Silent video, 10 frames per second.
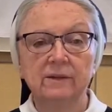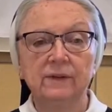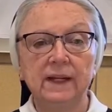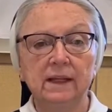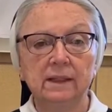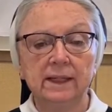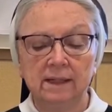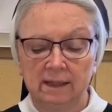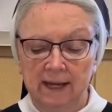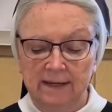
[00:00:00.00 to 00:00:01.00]
of
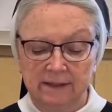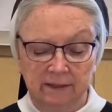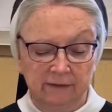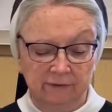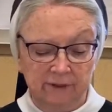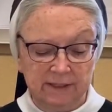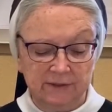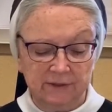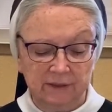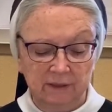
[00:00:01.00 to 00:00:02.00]
healing and
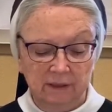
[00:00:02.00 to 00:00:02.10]
deliverance.